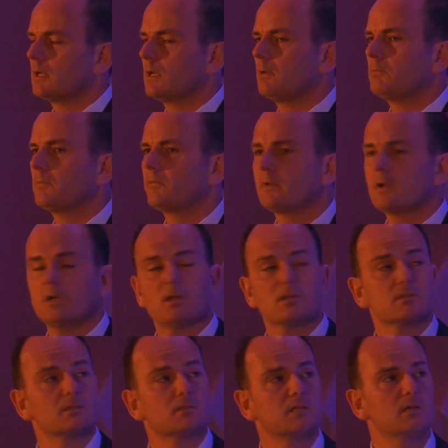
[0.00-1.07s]
for the
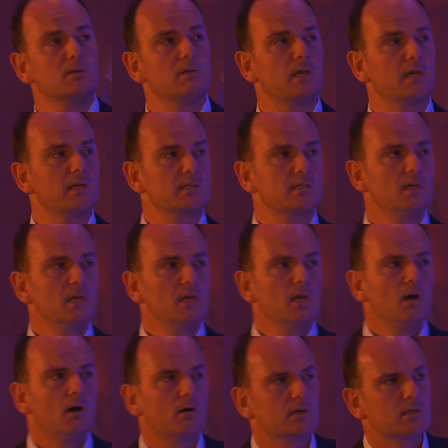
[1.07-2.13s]
last 2 years
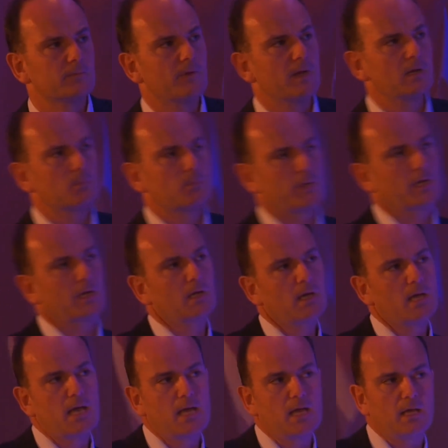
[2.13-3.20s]
on developing
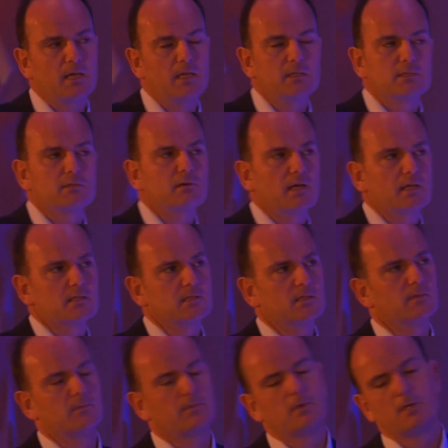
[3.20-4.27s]
an
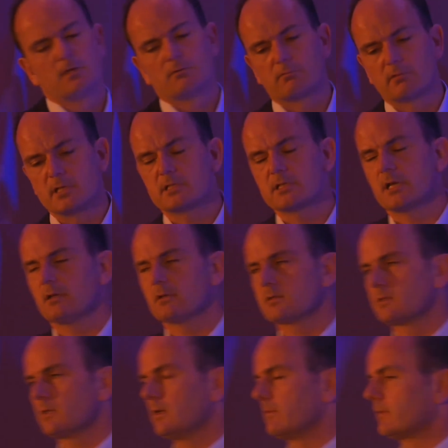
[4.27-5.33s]
interactive retail
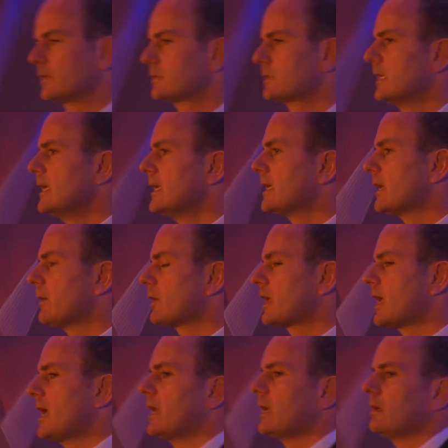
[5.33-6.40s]
service. Now
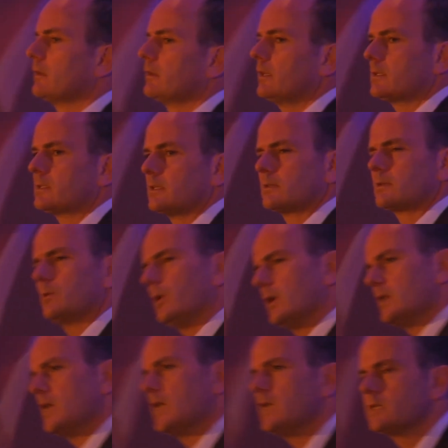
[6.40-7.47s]
again, this is
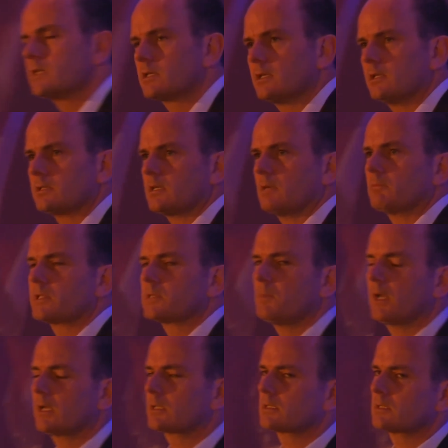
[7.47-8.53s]
quite niche in some
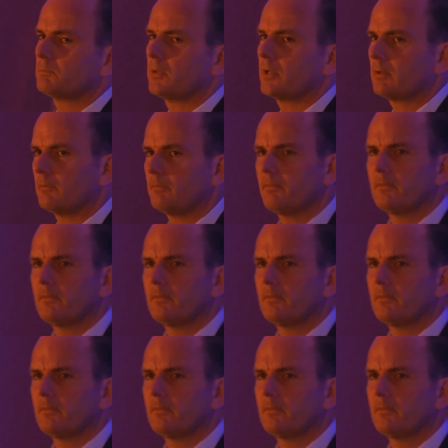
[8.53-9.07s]
respects, but